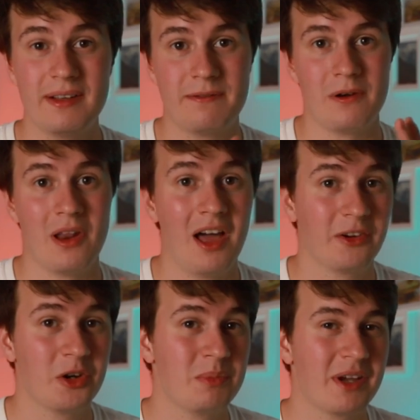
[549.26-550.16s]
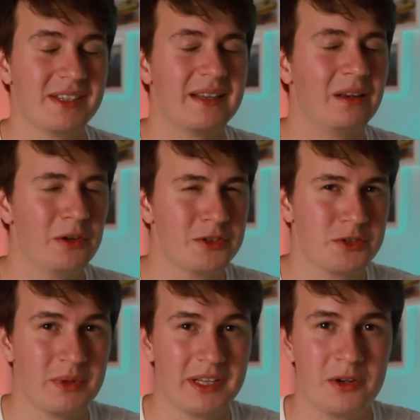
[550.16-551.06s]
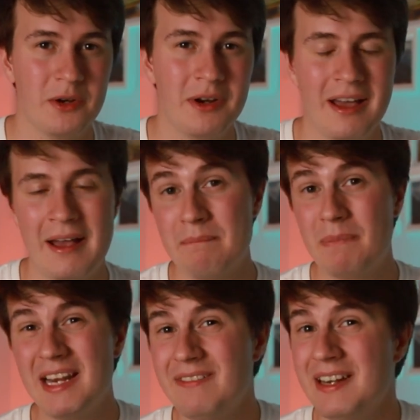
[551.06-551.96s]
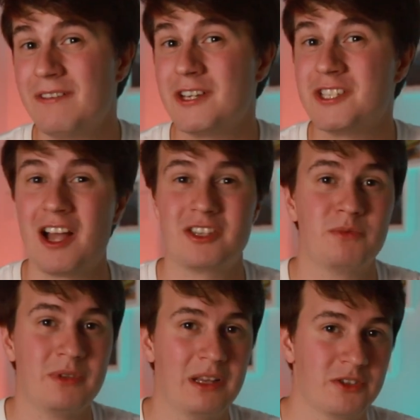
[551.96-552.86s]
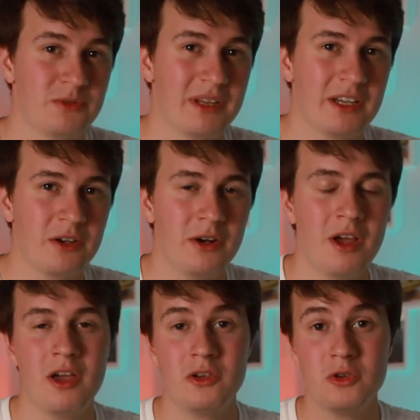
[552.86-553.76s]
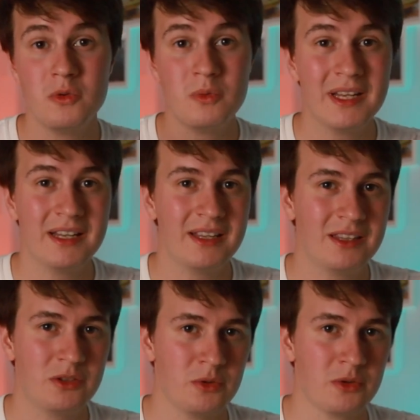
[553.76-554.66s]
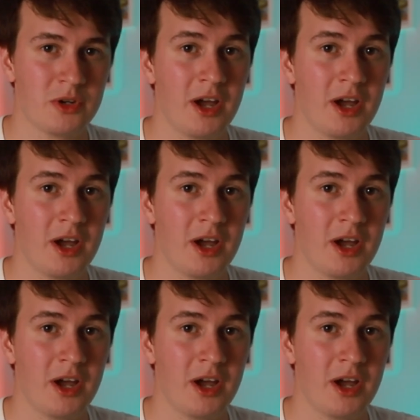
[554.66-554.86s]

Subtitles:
it for longer because it looks really good. But even if a shot looks really good, you really need to